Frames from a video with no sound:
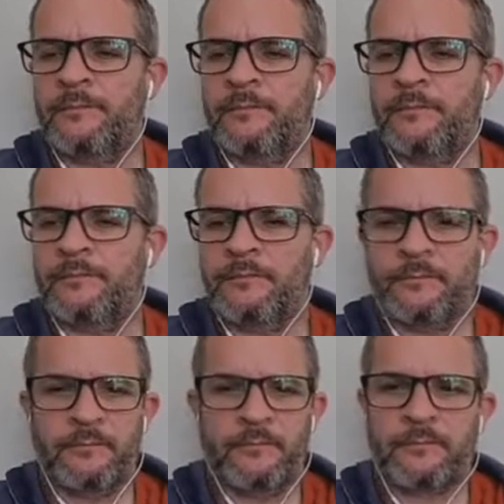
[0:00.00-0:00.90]

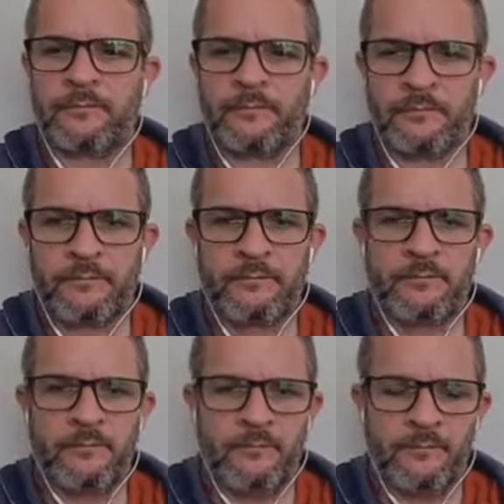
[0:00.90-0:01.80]

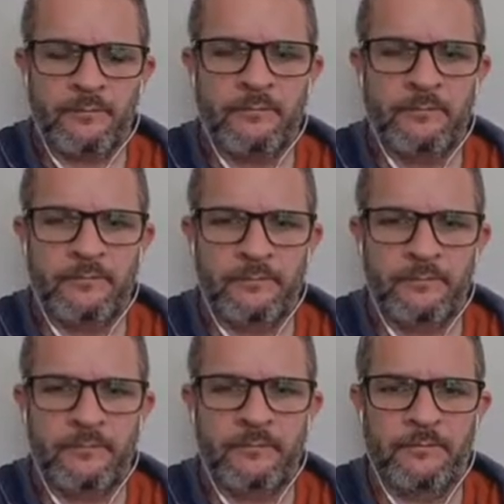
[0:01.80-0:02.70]

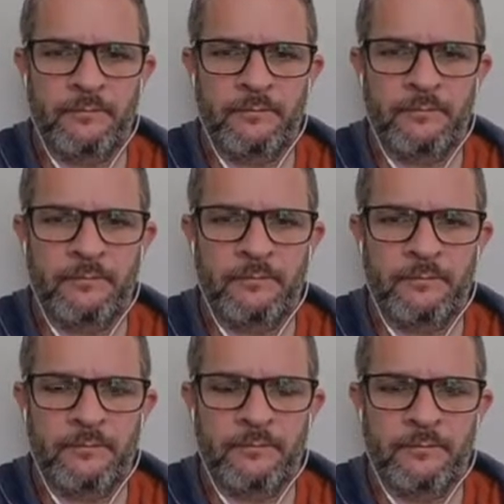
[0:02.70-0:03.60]

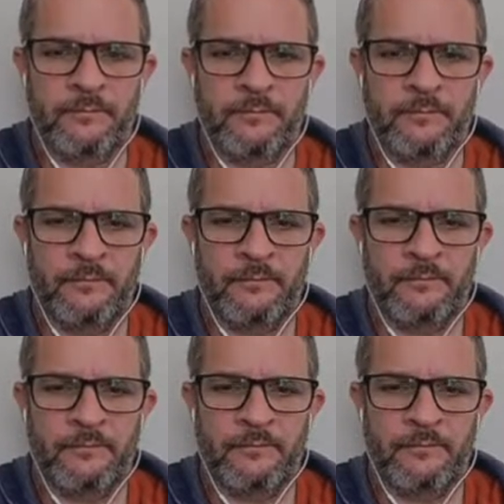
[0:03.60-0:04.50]

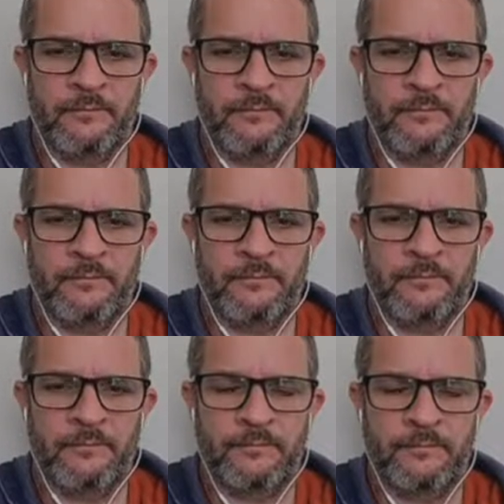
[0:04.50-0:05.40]

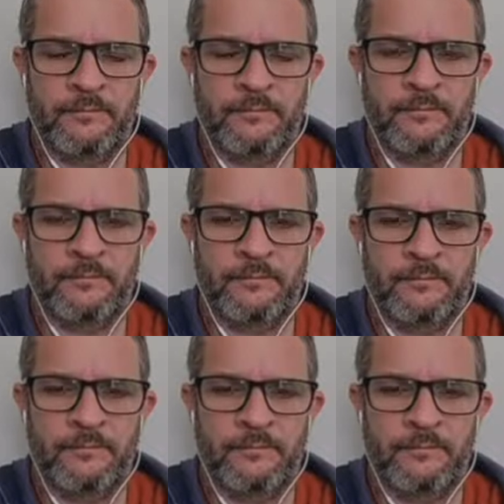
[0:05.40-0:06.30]

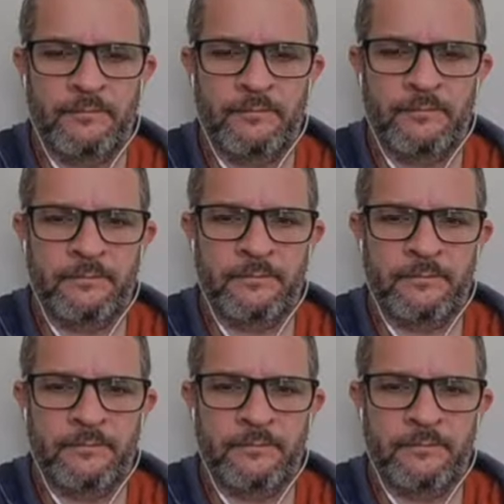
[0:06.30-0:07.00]
The person shown says nothing.